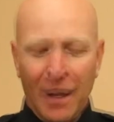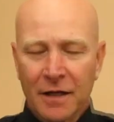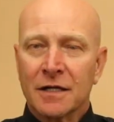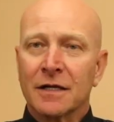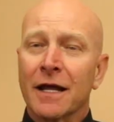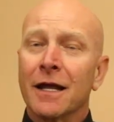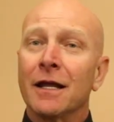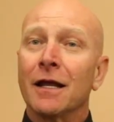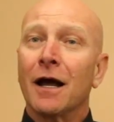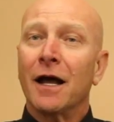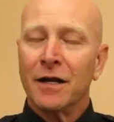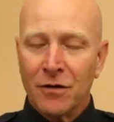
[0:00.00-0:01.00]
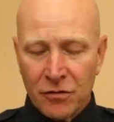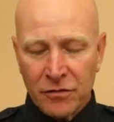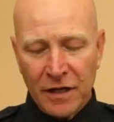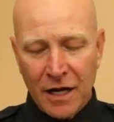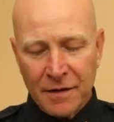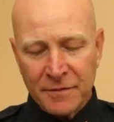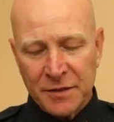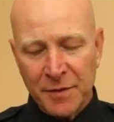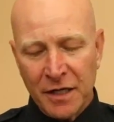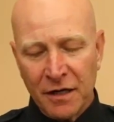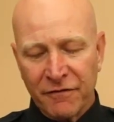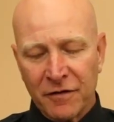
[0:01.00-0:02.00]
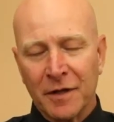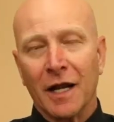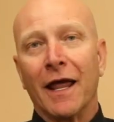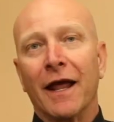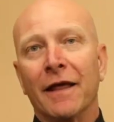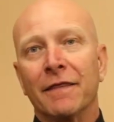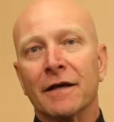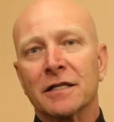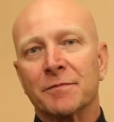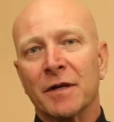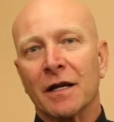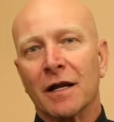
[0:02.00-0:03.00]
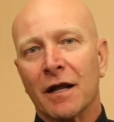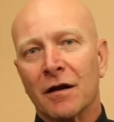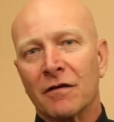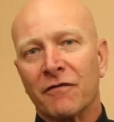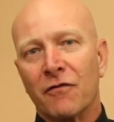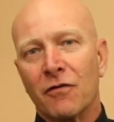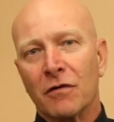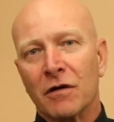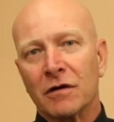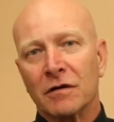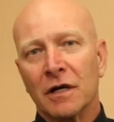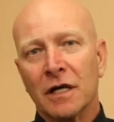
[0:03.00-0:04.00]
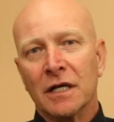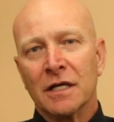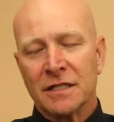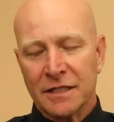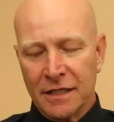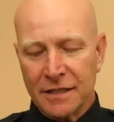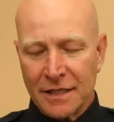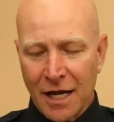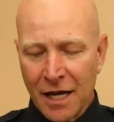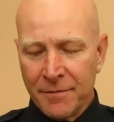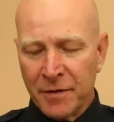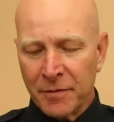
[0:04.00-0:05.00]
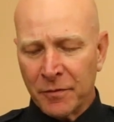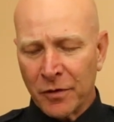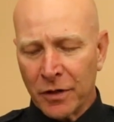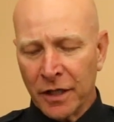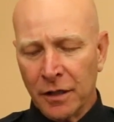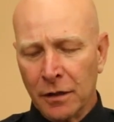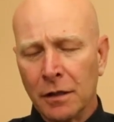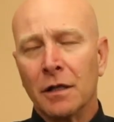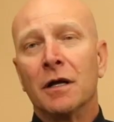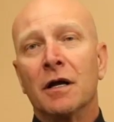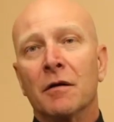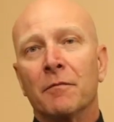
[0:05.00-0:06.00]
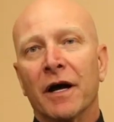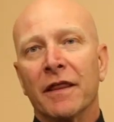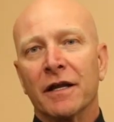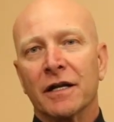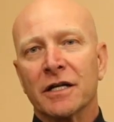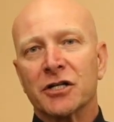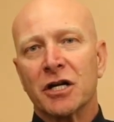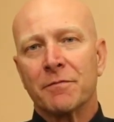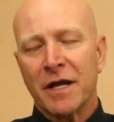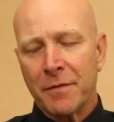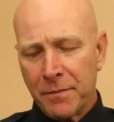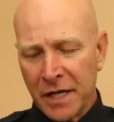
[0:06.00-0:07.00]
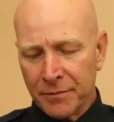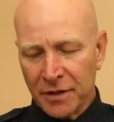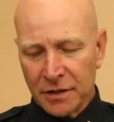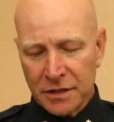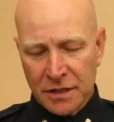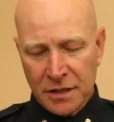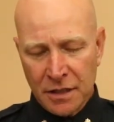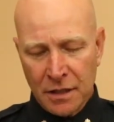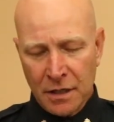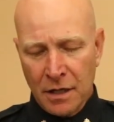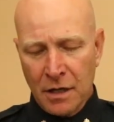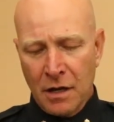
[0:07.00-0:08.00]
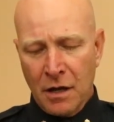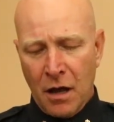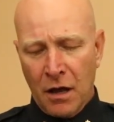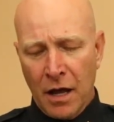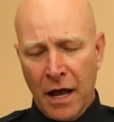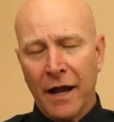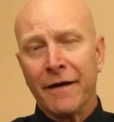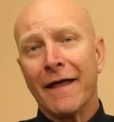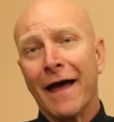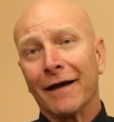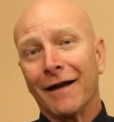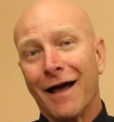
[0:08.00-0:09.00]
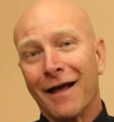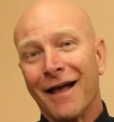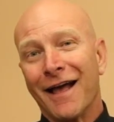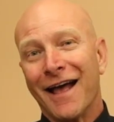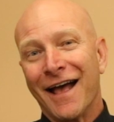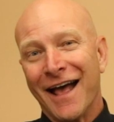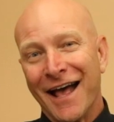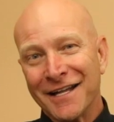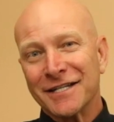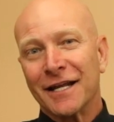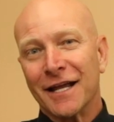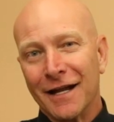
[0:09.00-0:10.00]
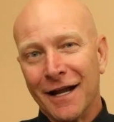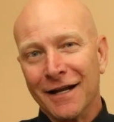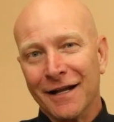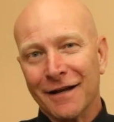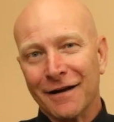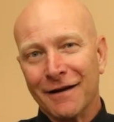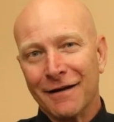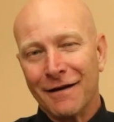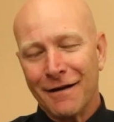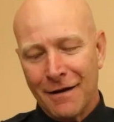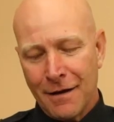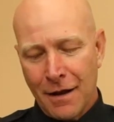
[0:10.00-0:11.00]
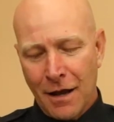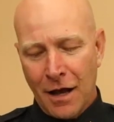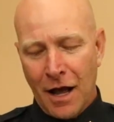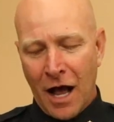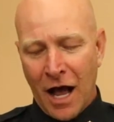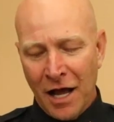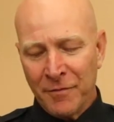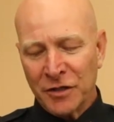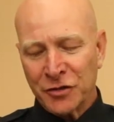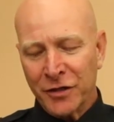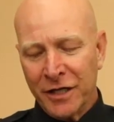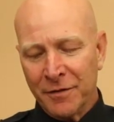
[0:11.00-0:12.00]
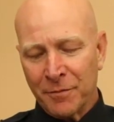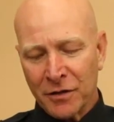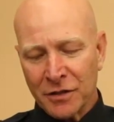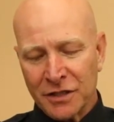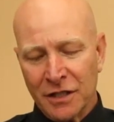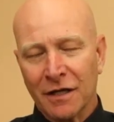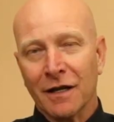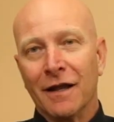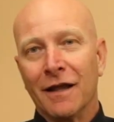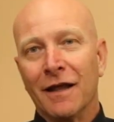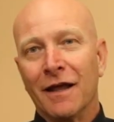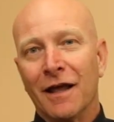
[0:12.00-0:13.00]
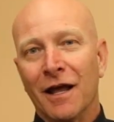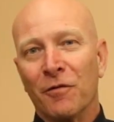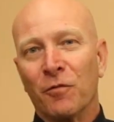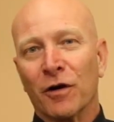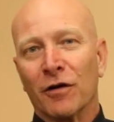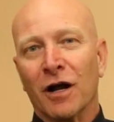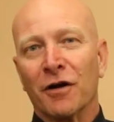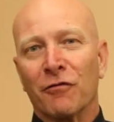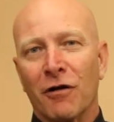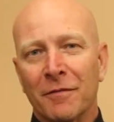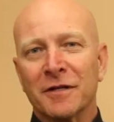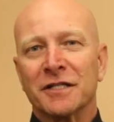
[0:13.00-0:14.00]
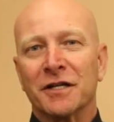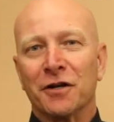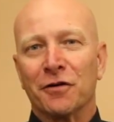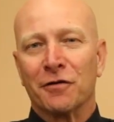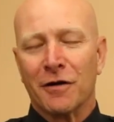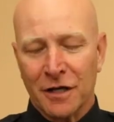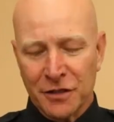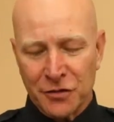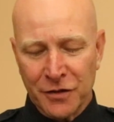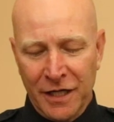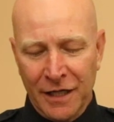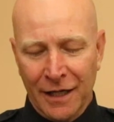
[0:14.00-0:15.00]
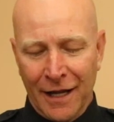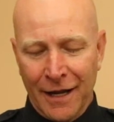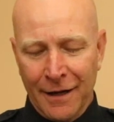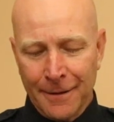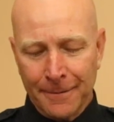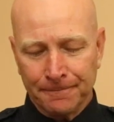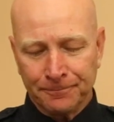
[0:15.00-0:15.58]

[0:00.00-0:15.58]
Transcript: Today, I know that I'm speaking from a land that's been cared for since time immemorial by the Anishinaabe peoples, and that as a Canadian, I'm a treaty person, and we're on Robinson-Huron Treaty land.